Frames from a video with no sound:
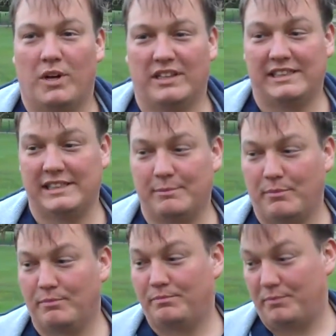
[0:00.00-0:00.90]
Well, this is...
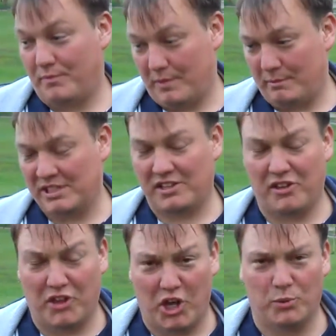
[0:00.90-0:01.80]
I'm into
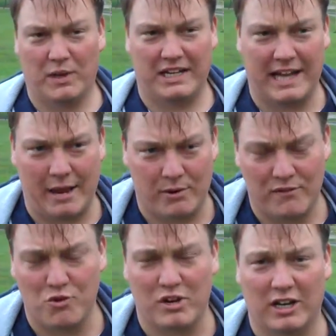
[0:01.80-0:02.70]
the third week now and
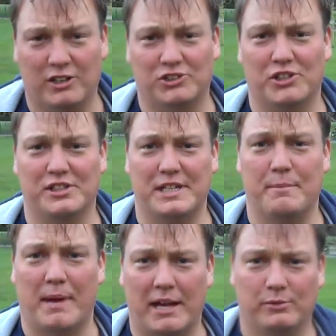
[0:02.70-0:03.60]
I've already lost
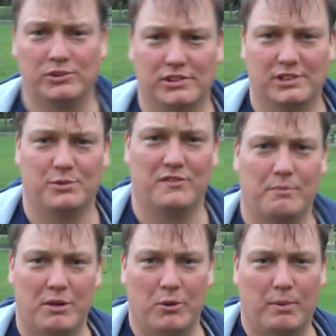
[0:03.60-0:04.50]
13 pounds. That's with
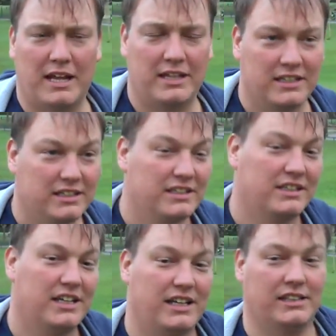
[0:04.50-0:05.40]
the meal plan.
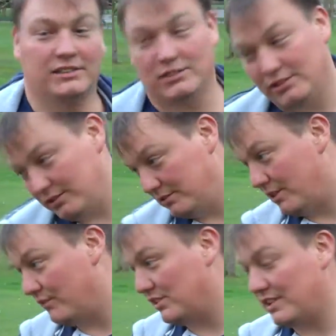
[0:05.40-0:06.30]
And
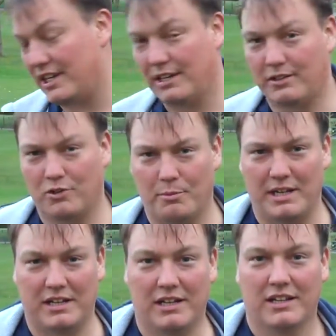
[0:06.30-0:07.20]
obviously
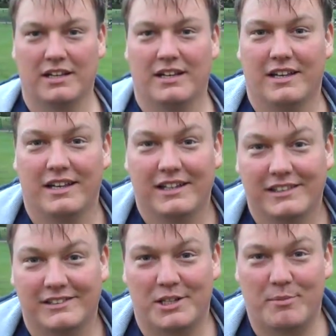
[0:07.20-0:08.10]
coming
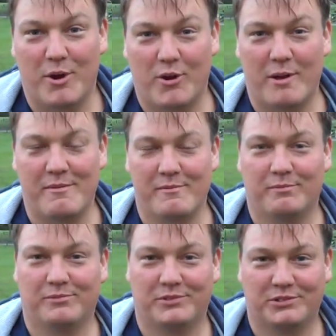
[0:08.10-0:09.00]
to the program on
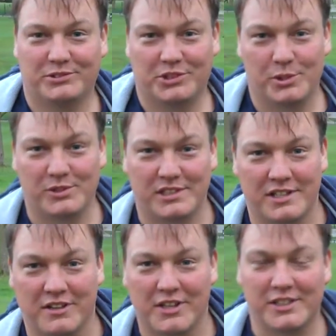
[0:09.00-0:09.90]

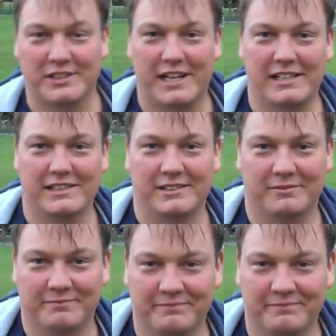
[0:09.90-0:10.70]
Tuesdays and Thursdays.